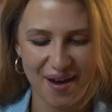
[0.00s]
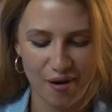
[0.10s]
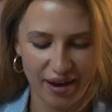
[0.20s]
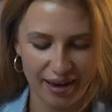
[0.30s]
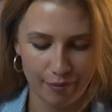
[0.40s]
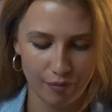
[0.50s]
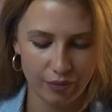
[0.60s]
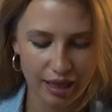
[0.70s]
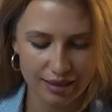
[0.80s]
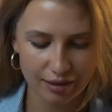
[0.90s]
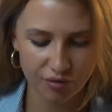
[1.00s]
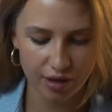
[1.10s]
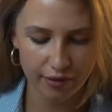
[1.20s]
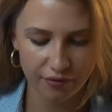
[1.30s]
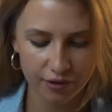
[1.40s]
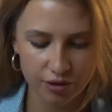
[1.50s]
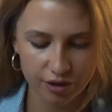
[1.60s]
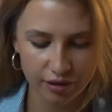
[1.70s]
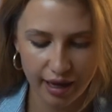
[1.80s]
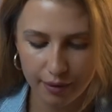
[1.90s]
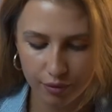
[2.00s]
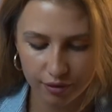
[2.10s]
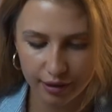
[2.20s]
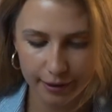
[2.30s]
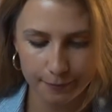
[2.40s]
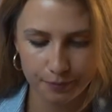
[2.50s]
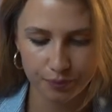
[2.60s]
Okay, let's create a filter library,